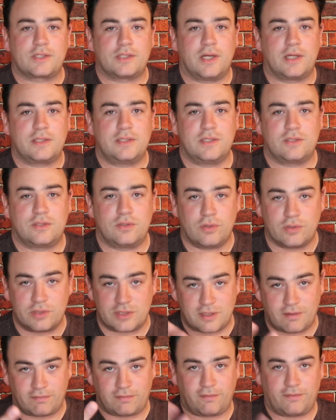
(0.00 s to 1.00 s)
artist or
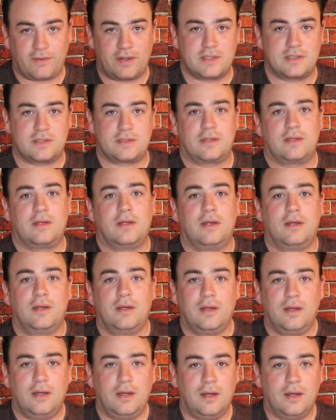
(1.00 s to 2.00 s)
self-defense
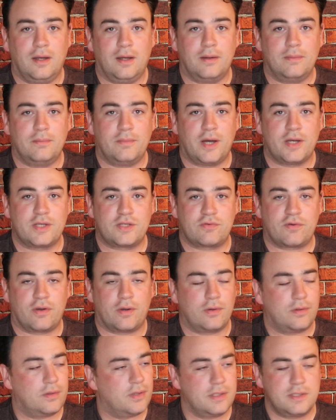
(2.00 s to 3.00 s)
maestro.
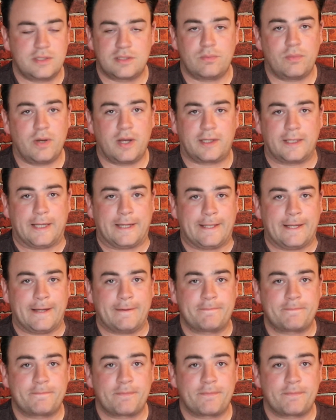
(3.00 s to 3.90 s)
It doesn't work like that.